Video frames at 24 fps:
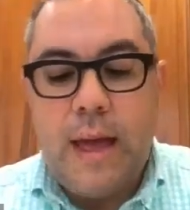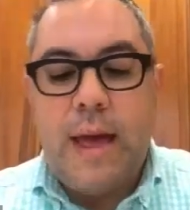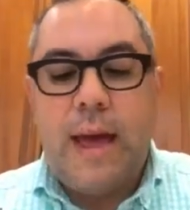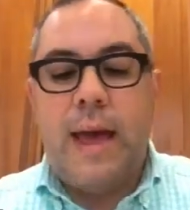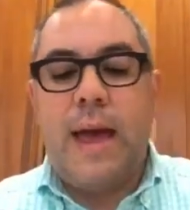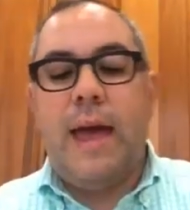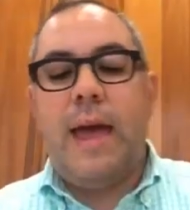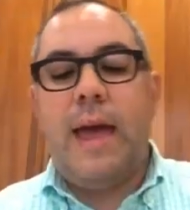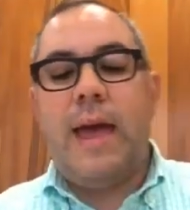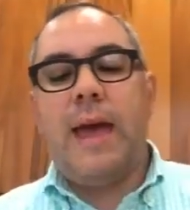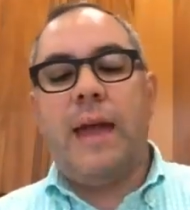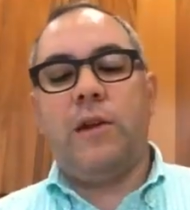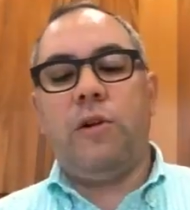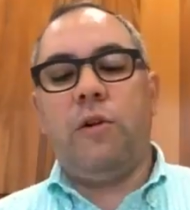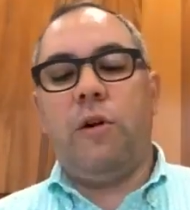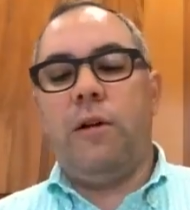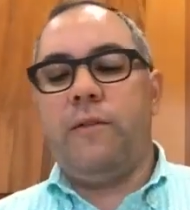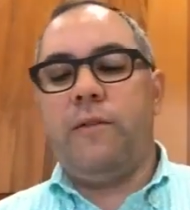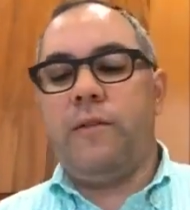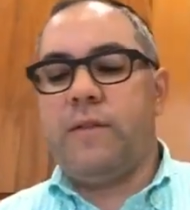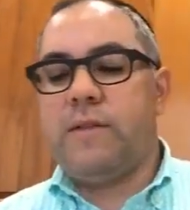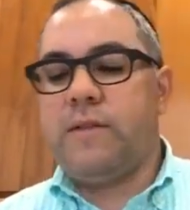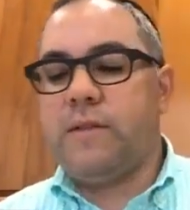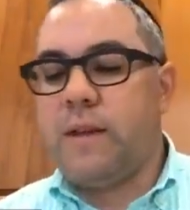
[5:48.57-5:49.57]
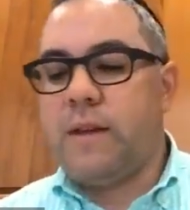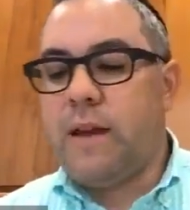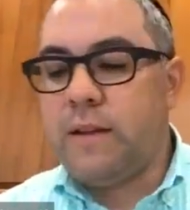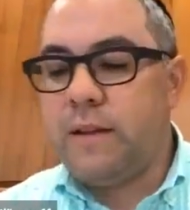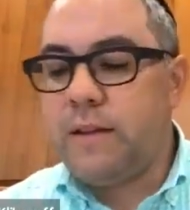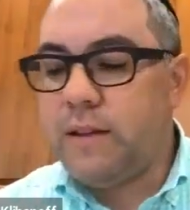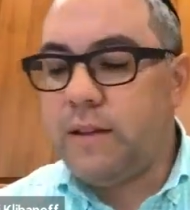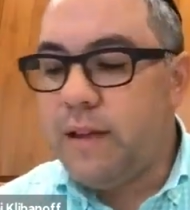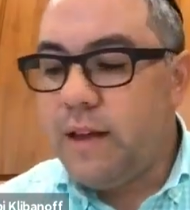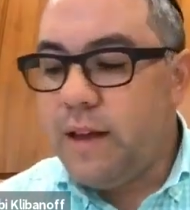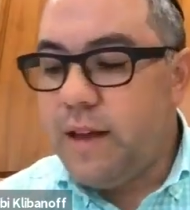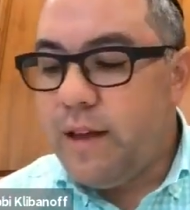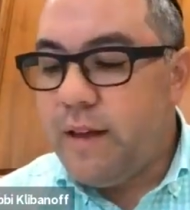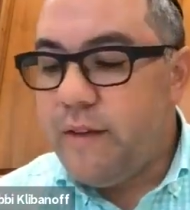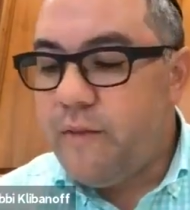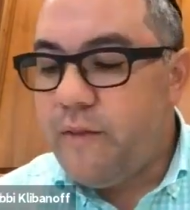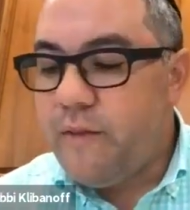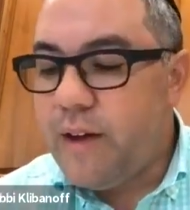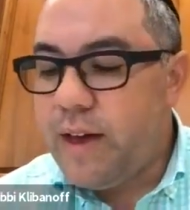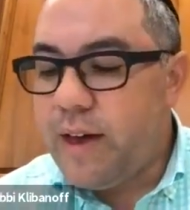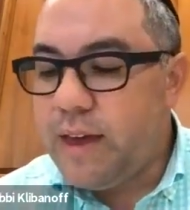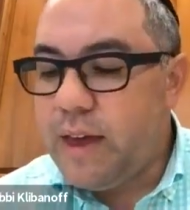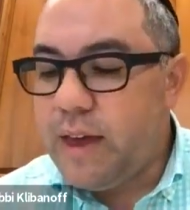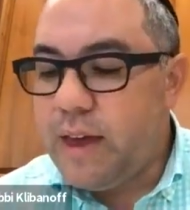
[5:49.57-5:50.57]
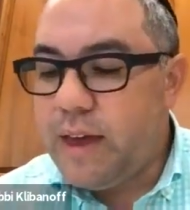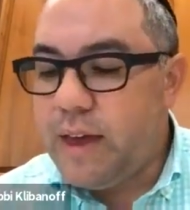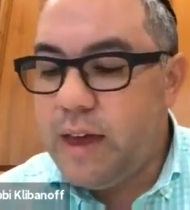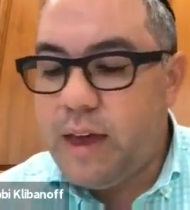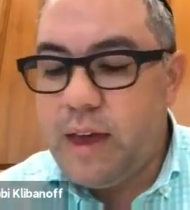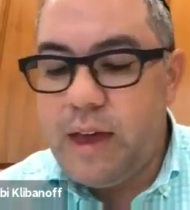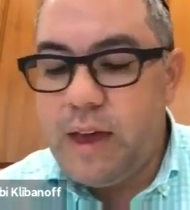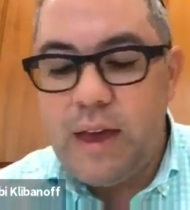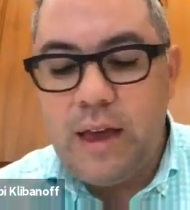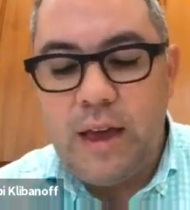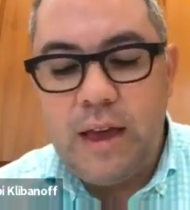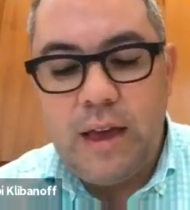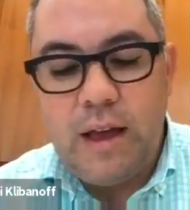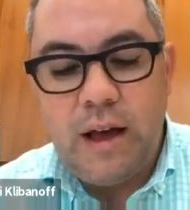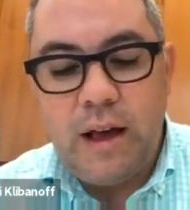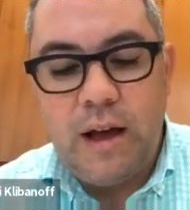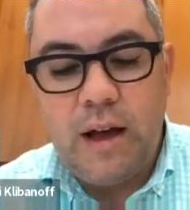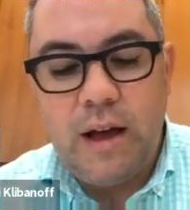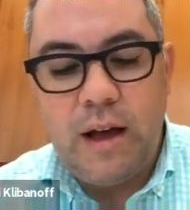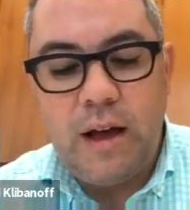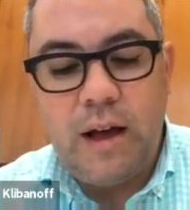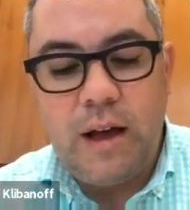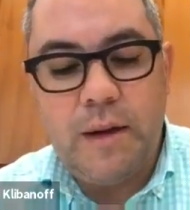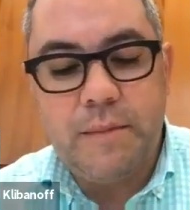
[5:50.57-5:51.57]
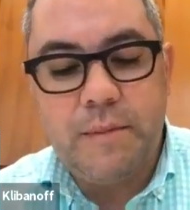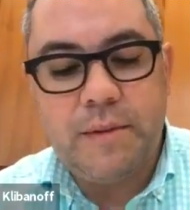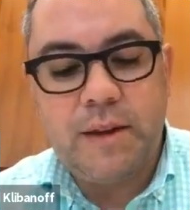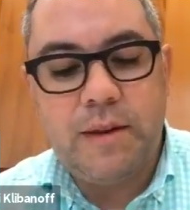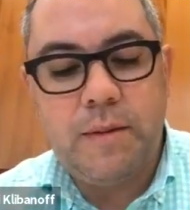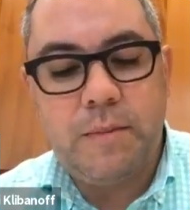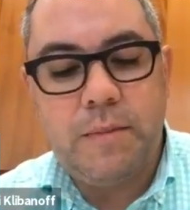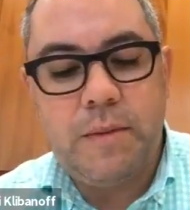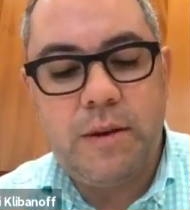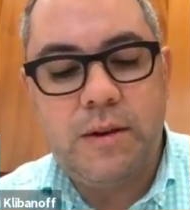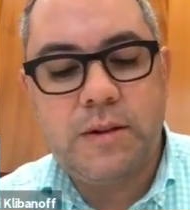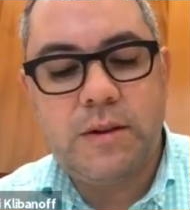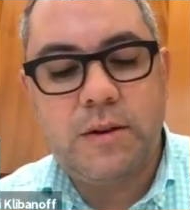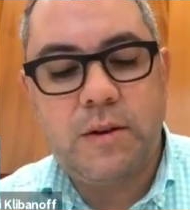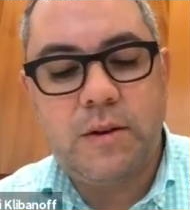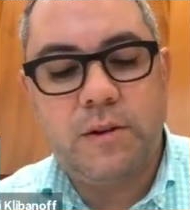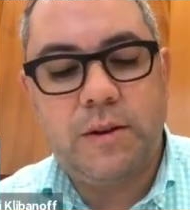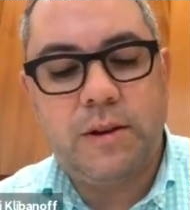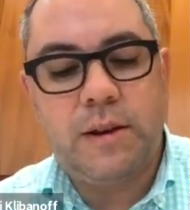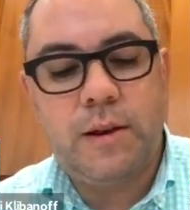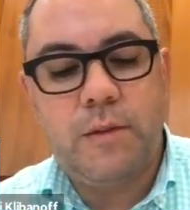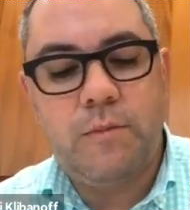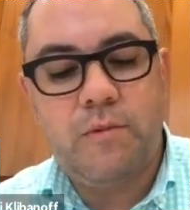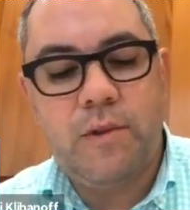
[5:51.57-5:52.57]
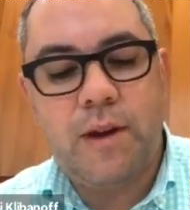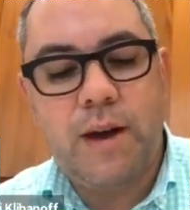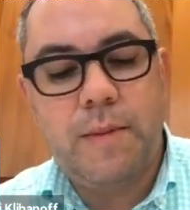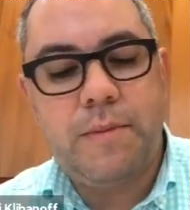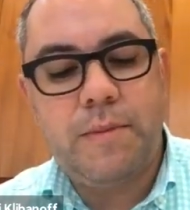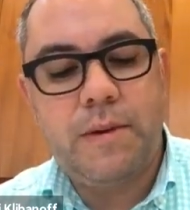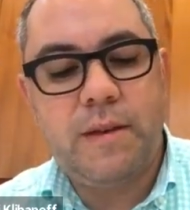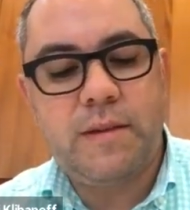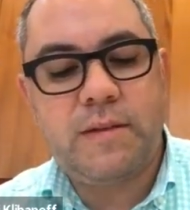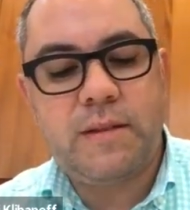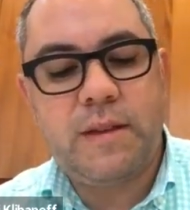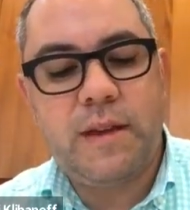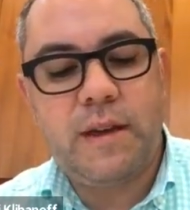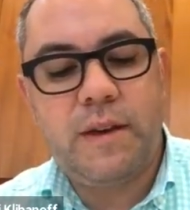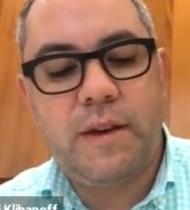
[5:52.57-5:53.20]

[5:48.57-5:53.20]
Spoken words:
And all of a sudden, Vayihi ha'am kimis'onim Rabbi Oznei